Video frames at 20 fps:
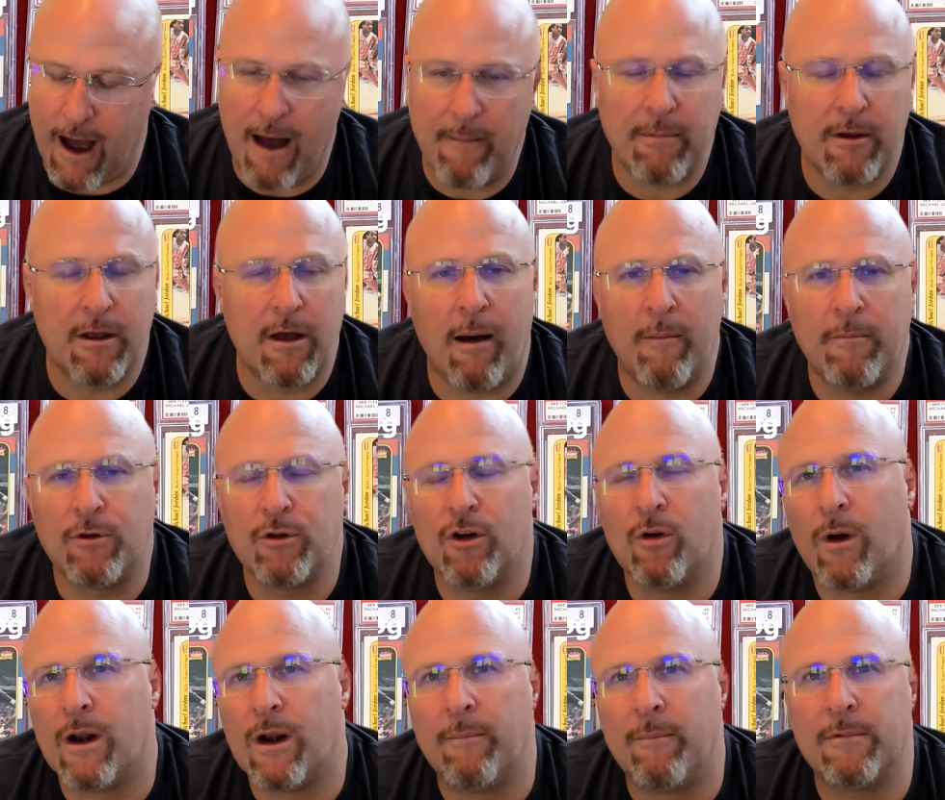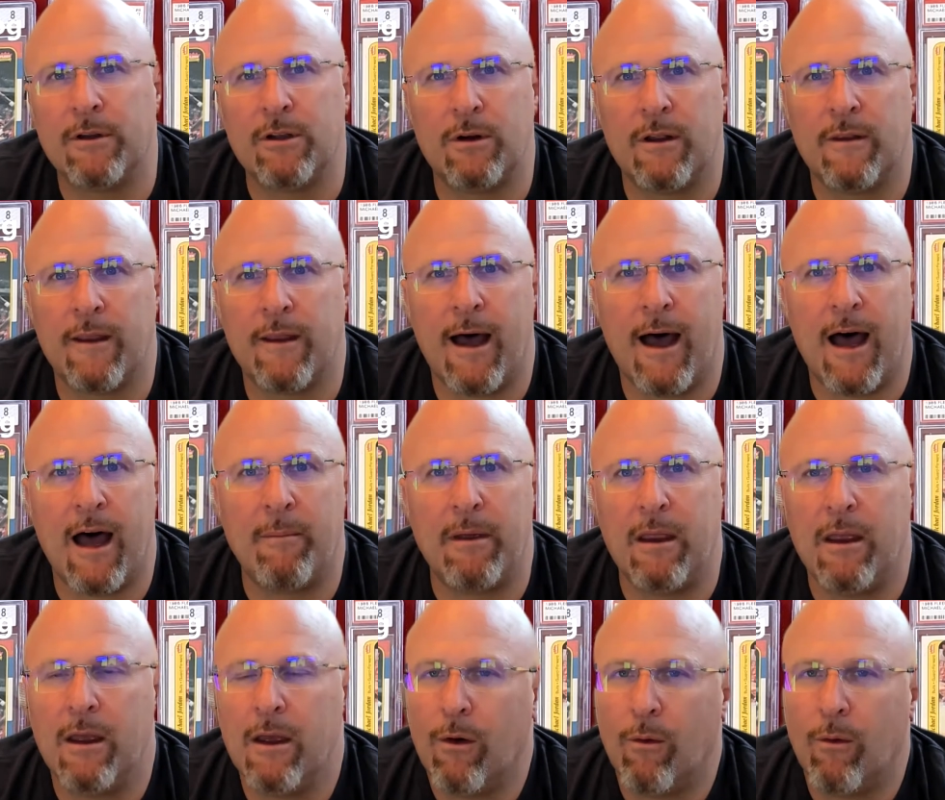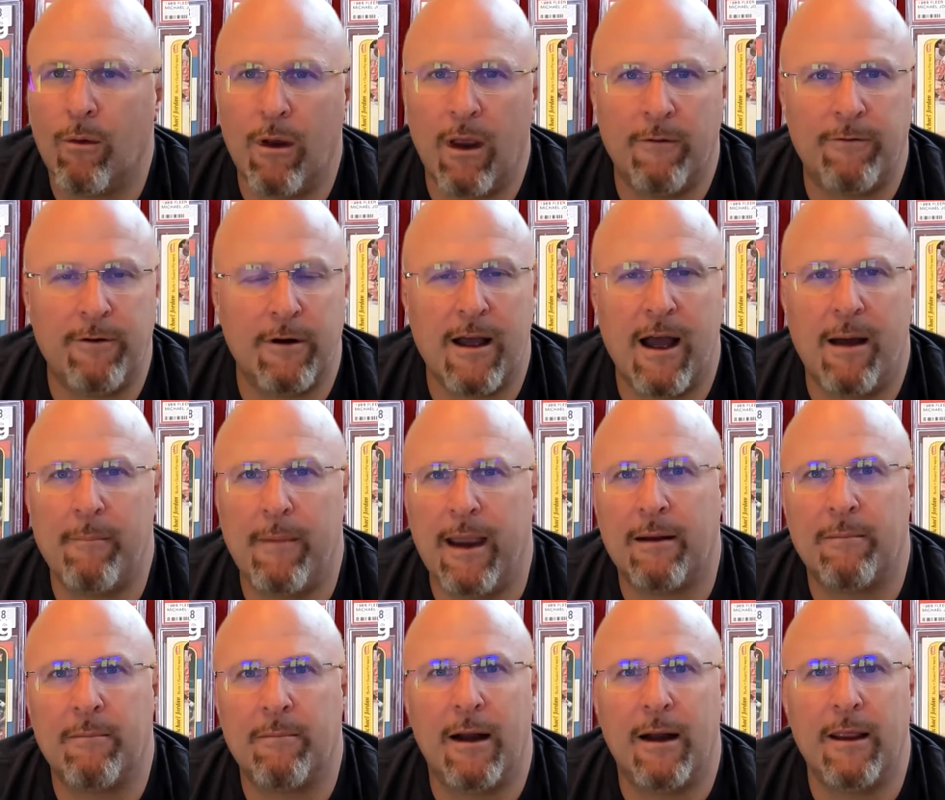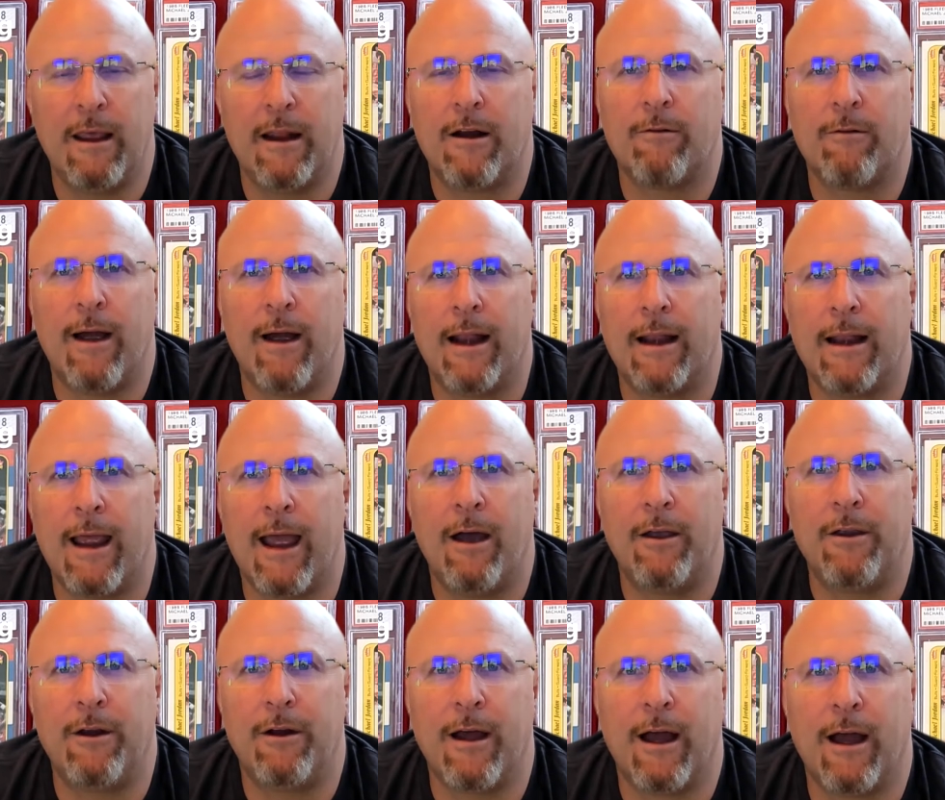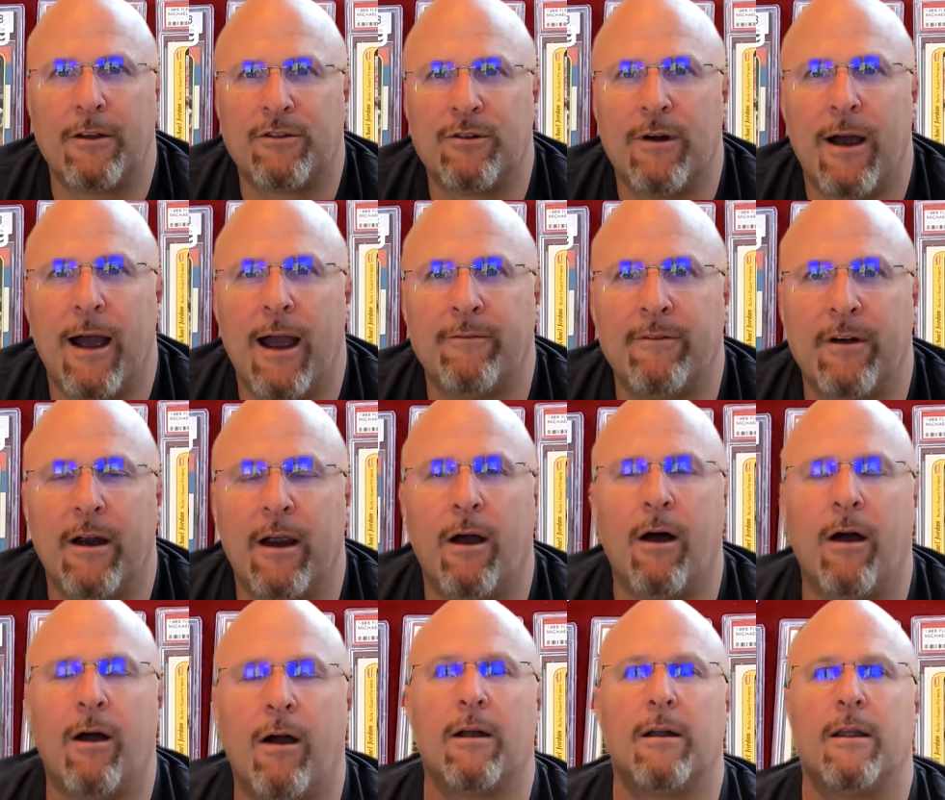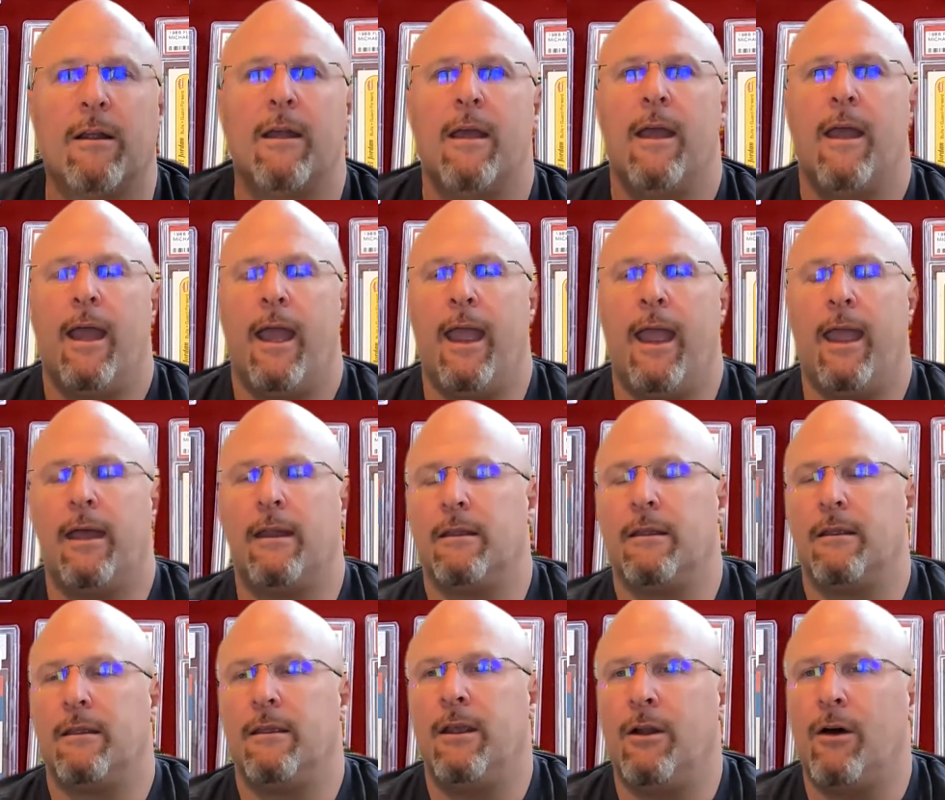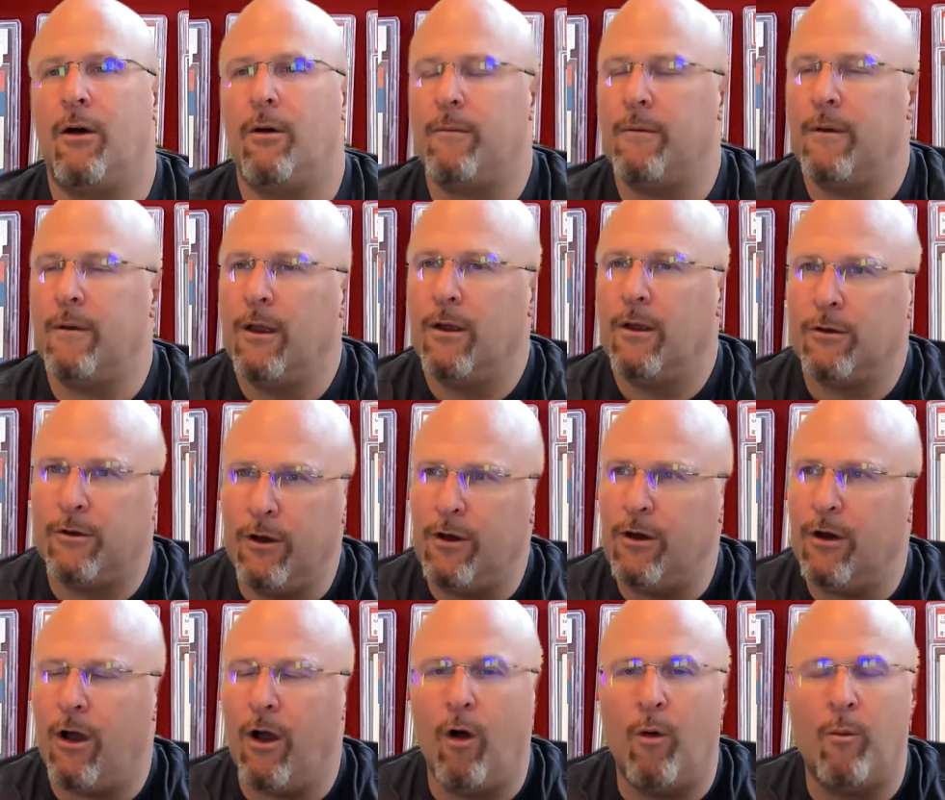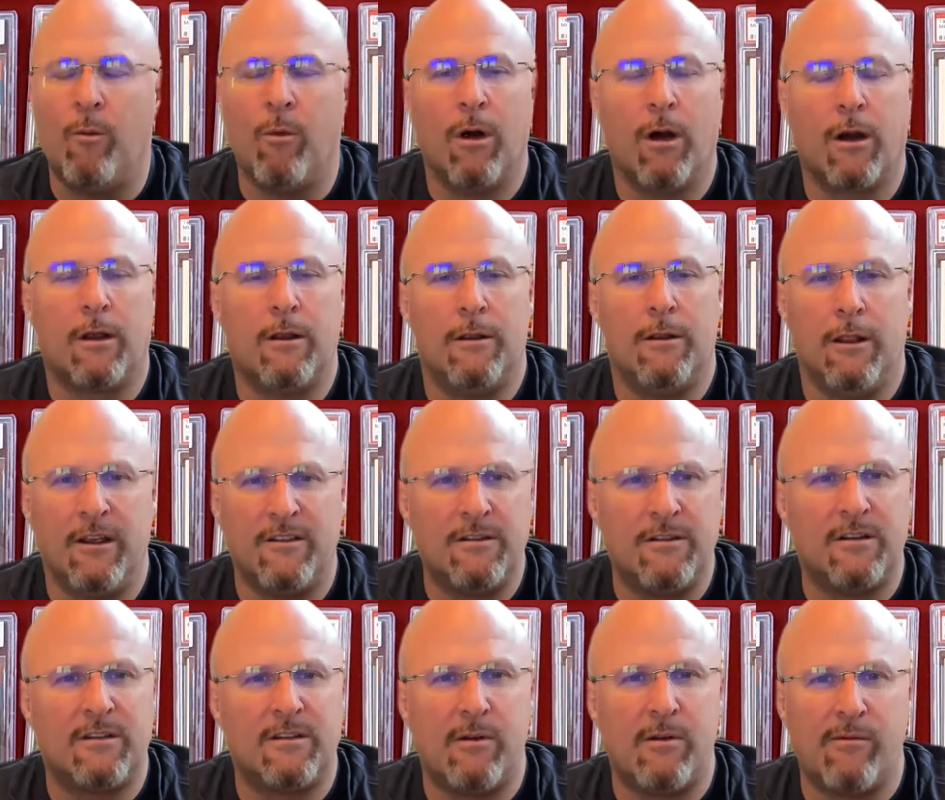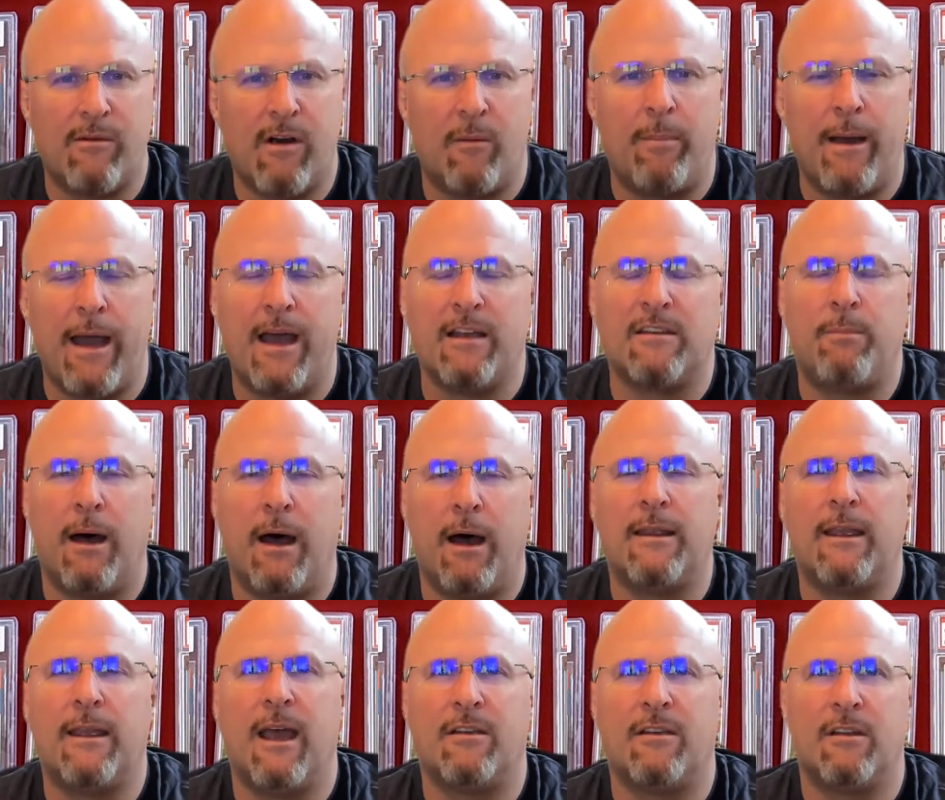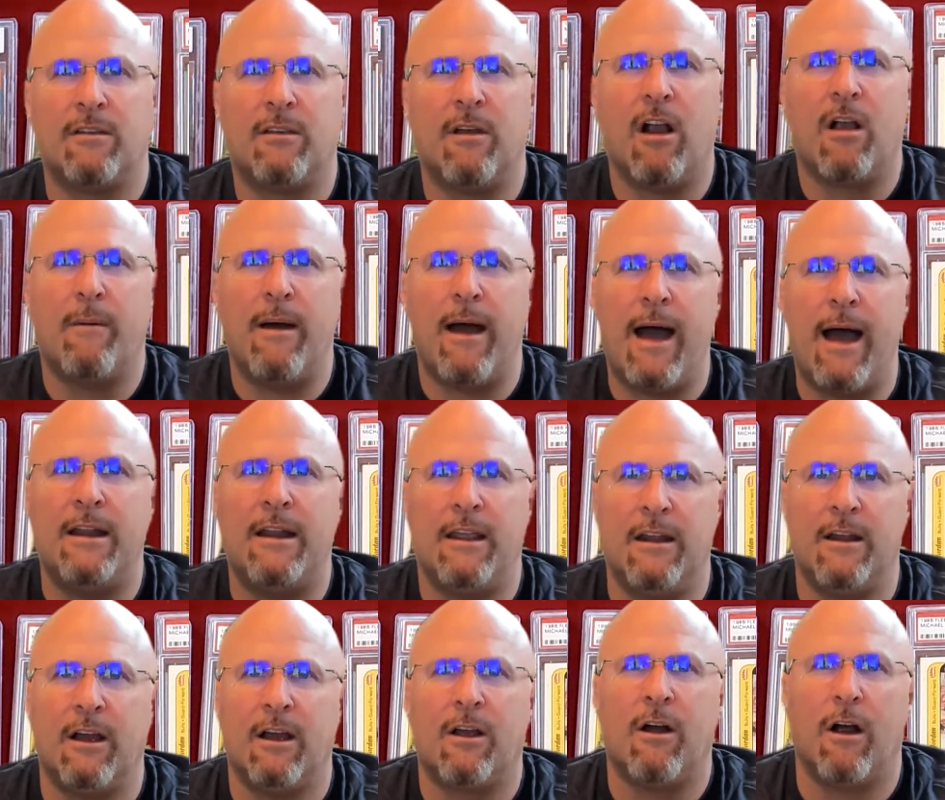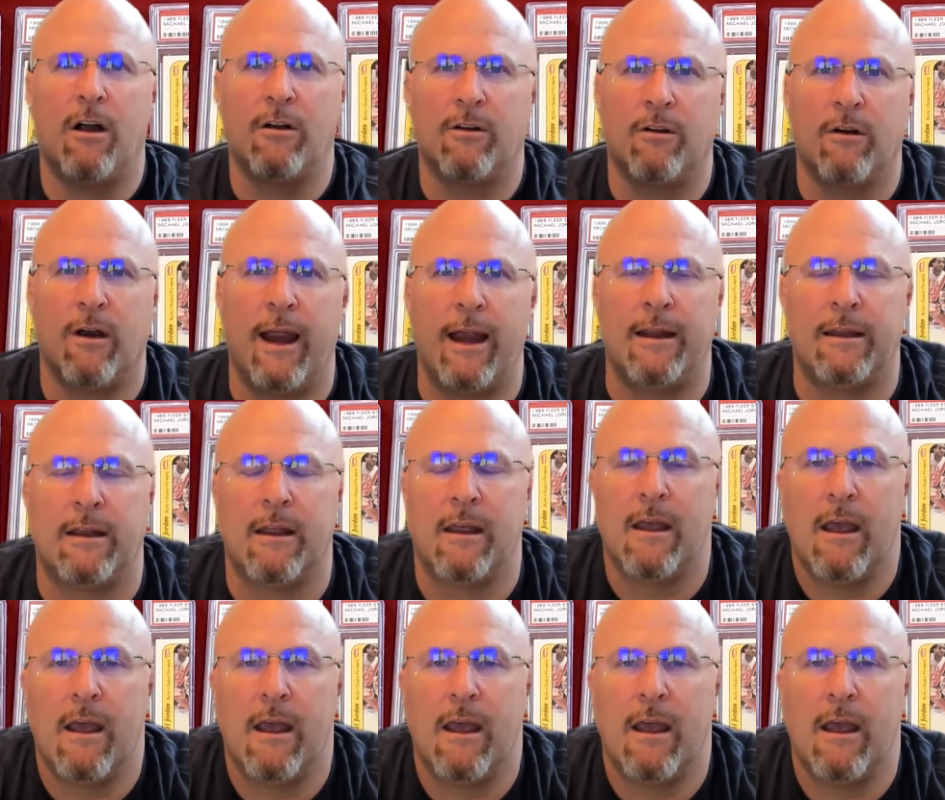doing what I'm doing in the hobby. If you're not making money in it right now, you're not trying very hard. And, do your homework. Listen to some of our past podcasts that talk about how to get a card graded.